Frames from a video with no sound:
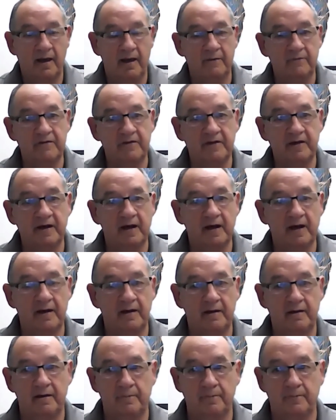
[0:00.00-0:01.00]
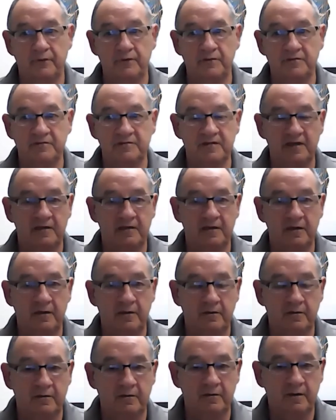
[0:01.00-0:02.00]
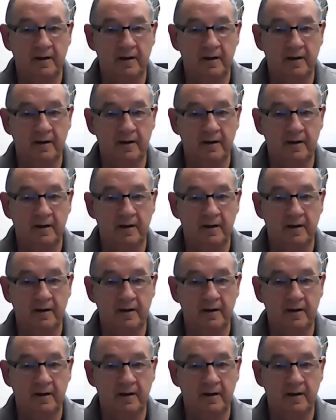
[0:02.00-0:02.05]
Everything I present here,